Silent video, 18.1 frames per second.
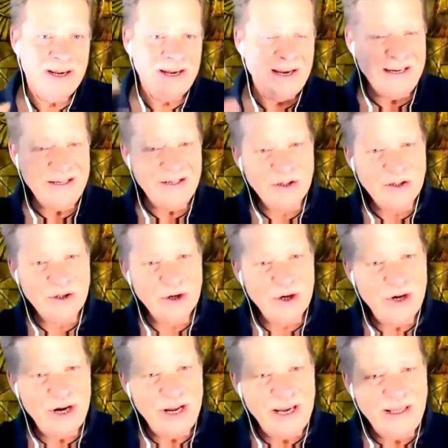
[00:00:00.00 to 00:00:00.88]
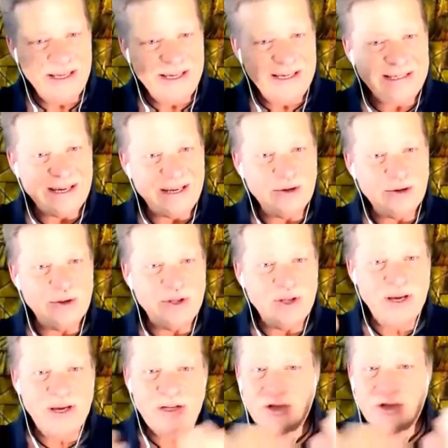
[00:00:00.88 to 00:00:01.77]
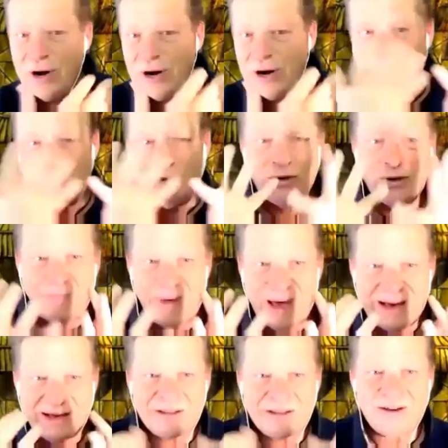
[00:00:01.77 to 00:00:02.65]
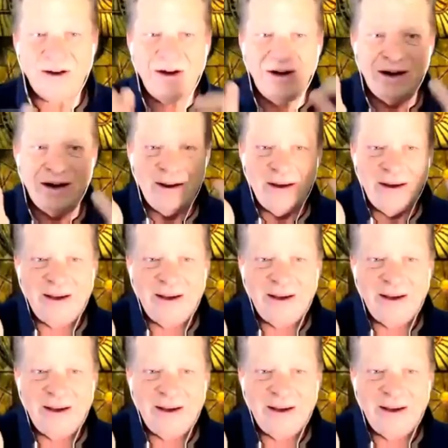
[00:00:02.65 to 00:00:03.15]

He's learning these other things, trying to put a mask on,